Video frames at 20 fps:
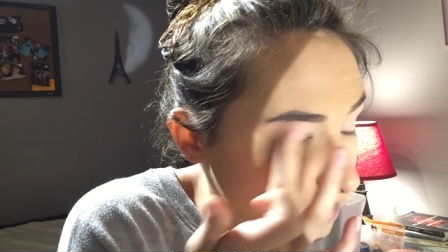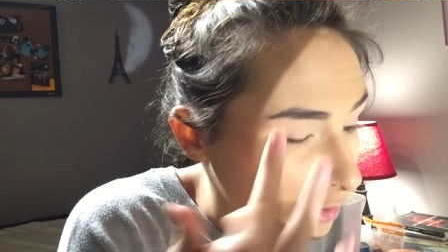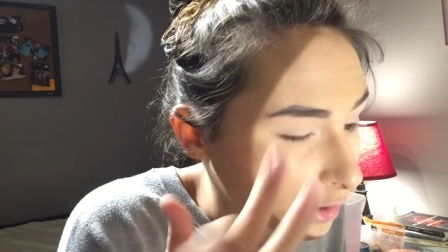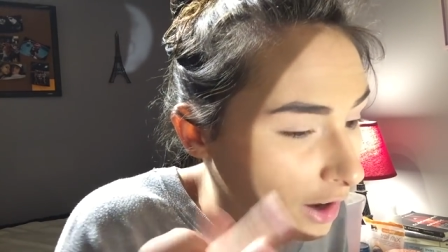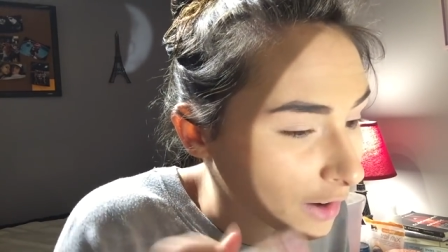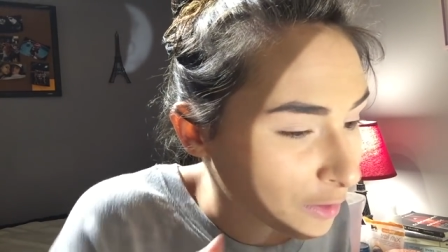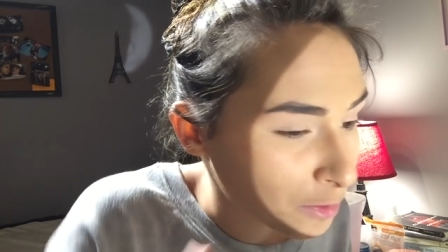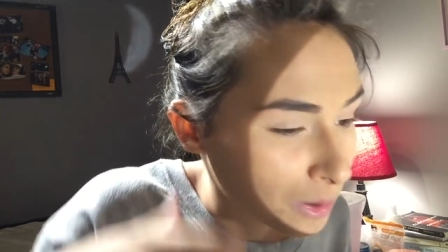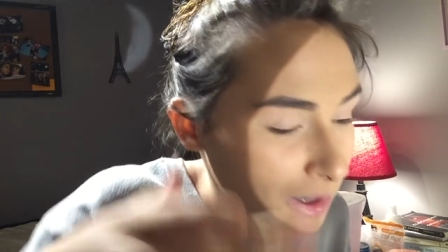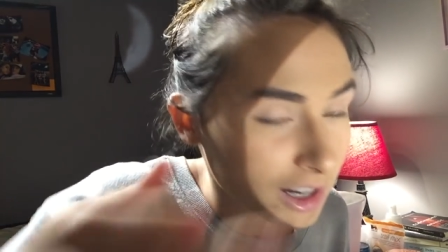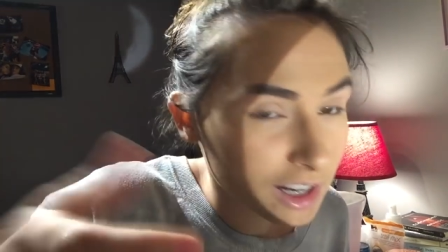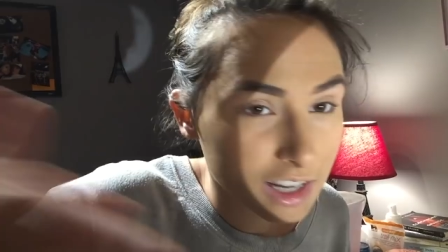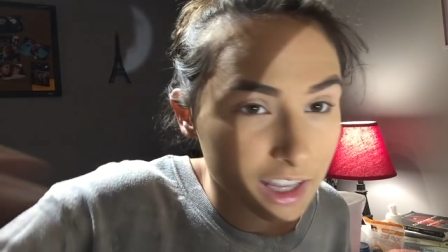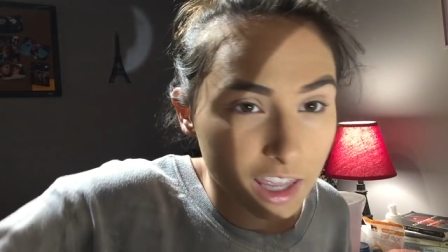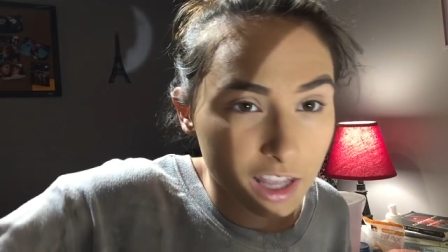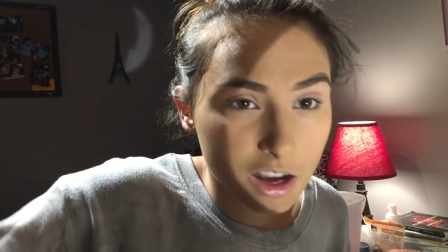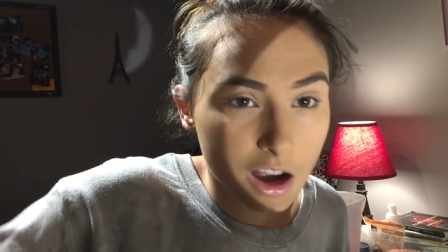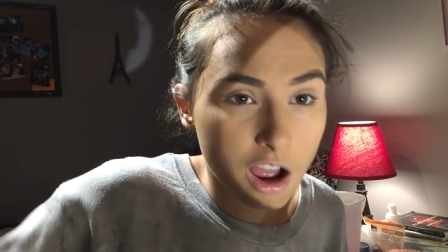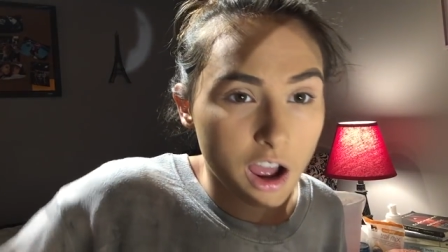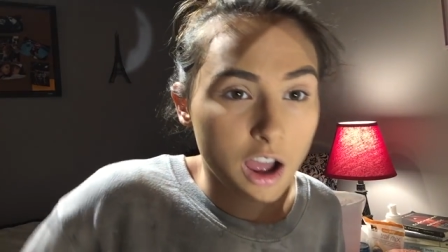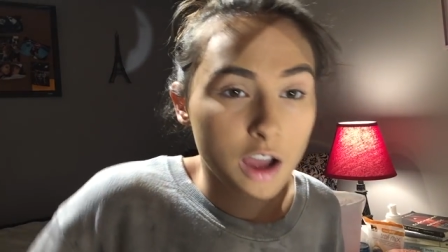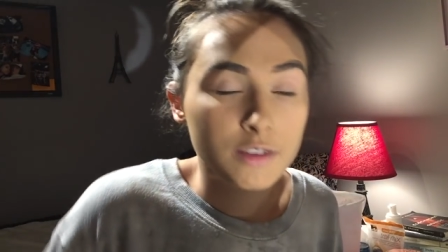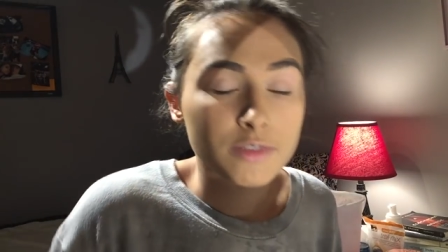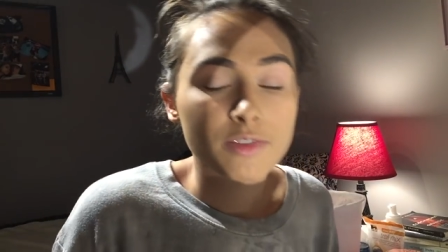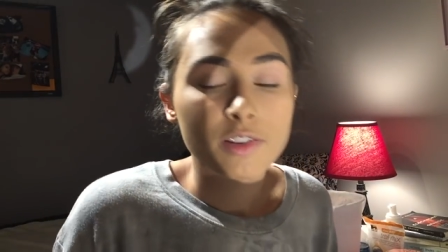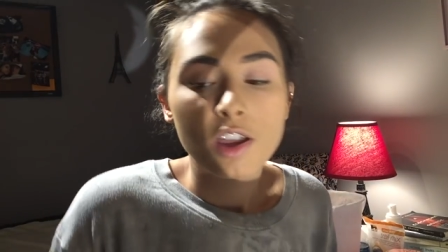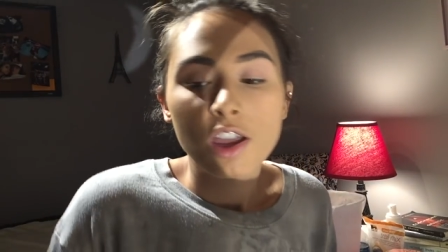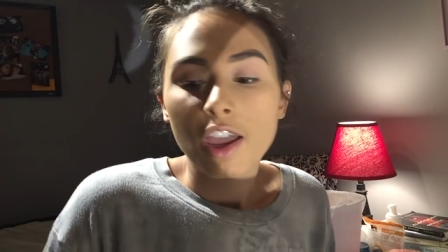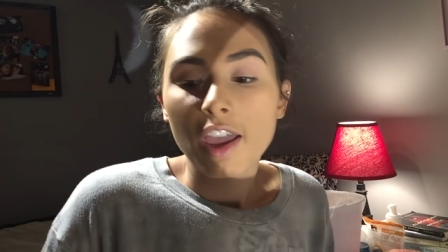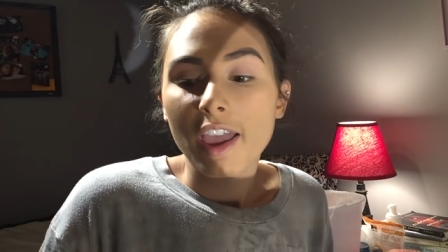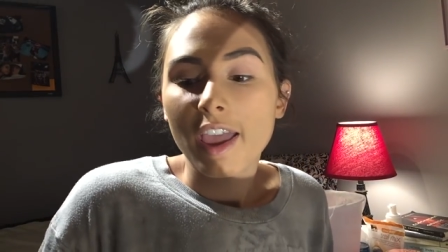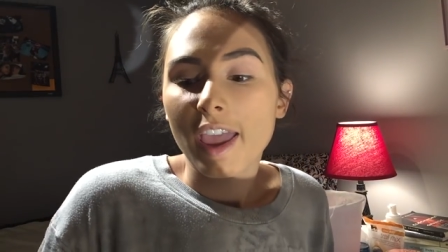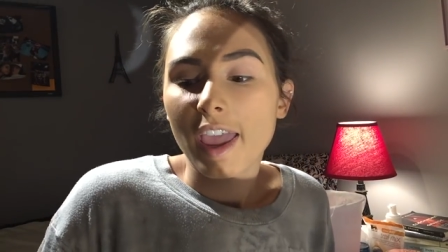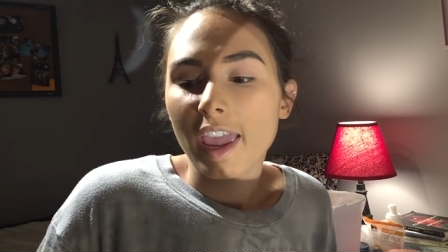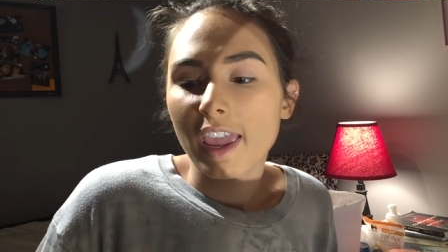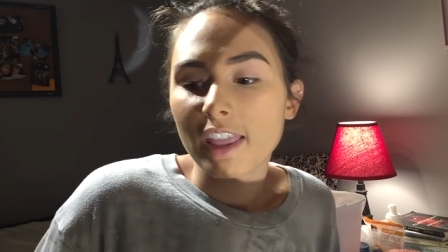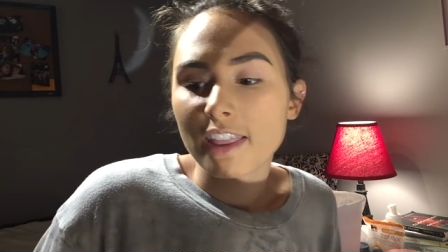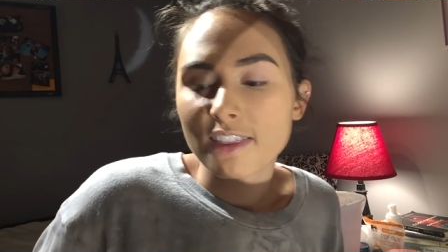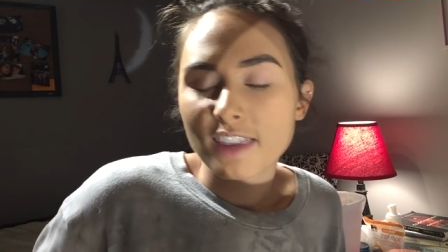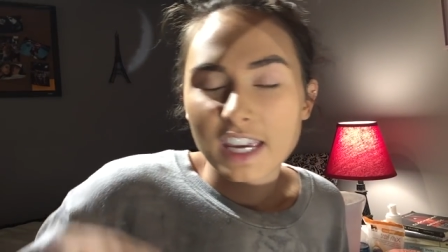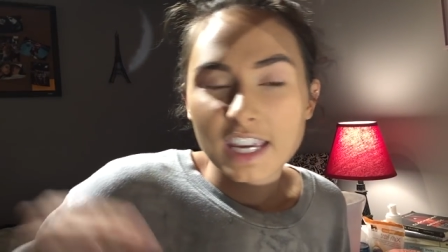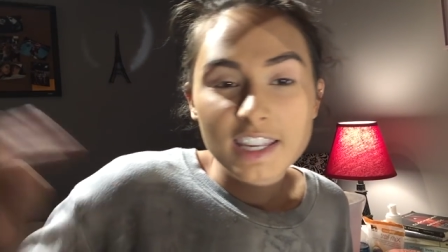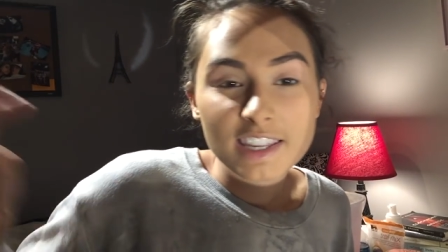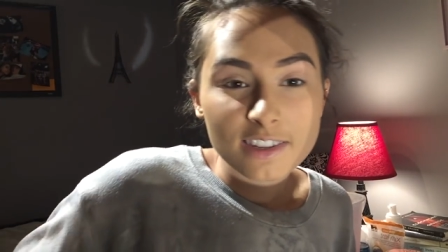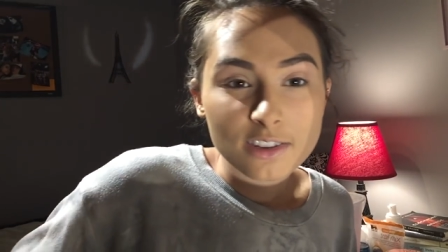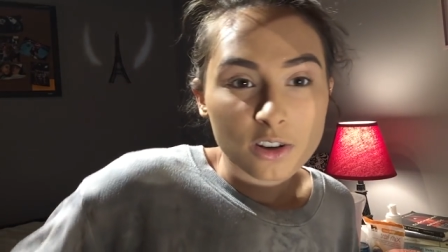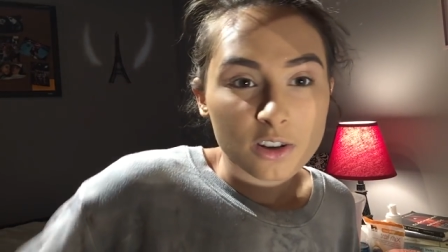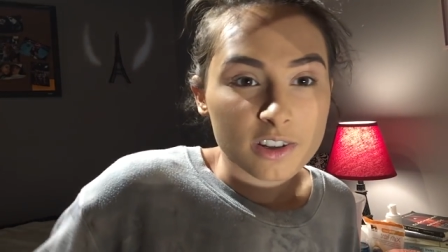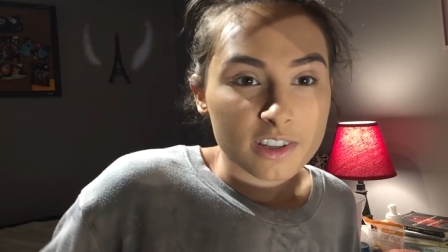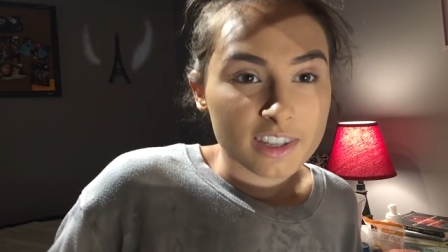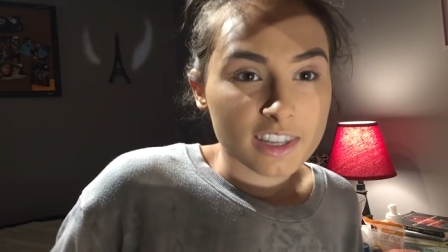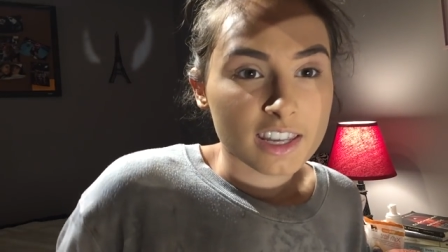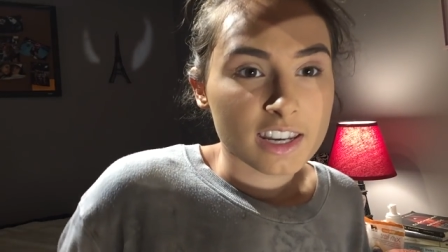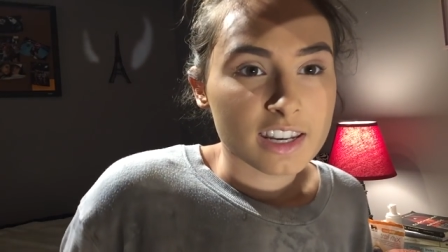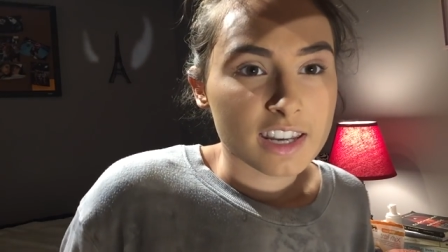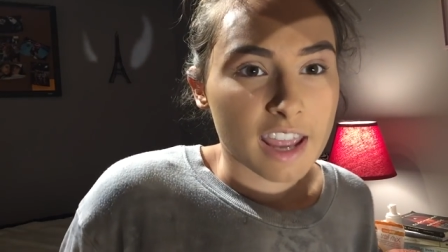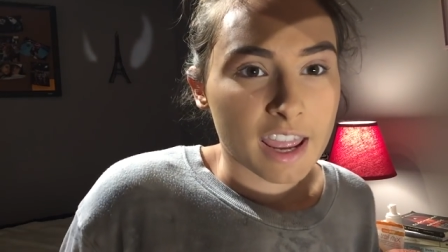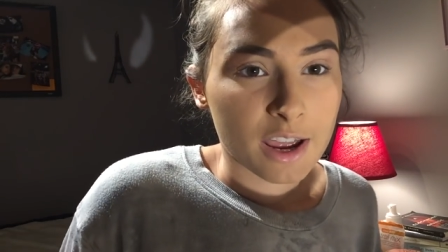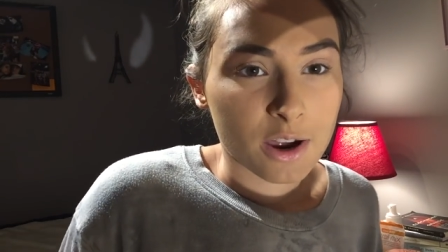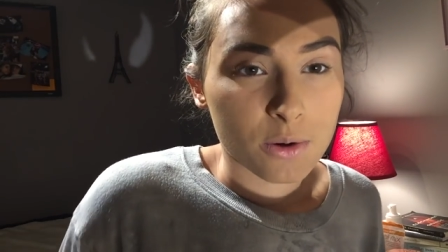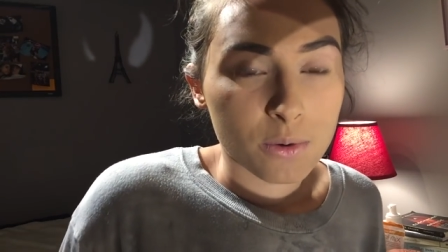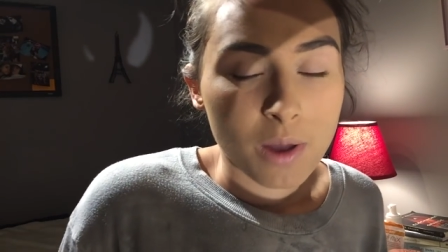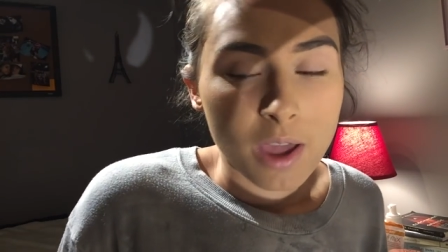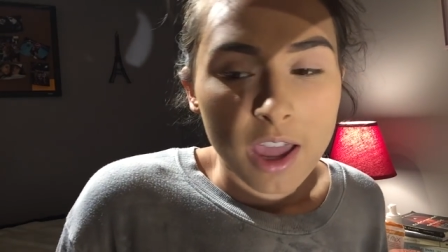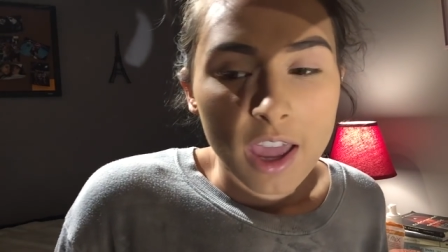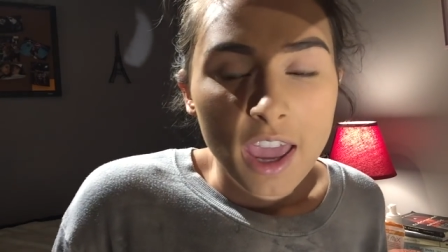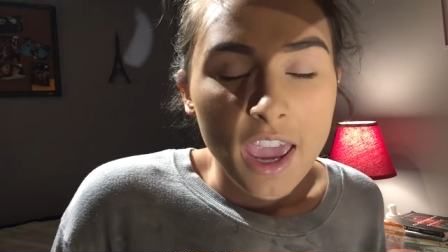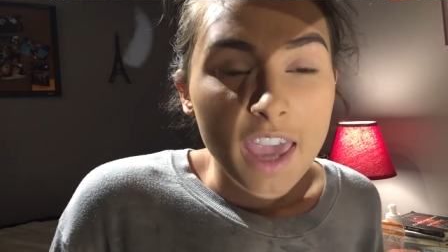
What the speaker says: for everybody to get off, and they start sitting down,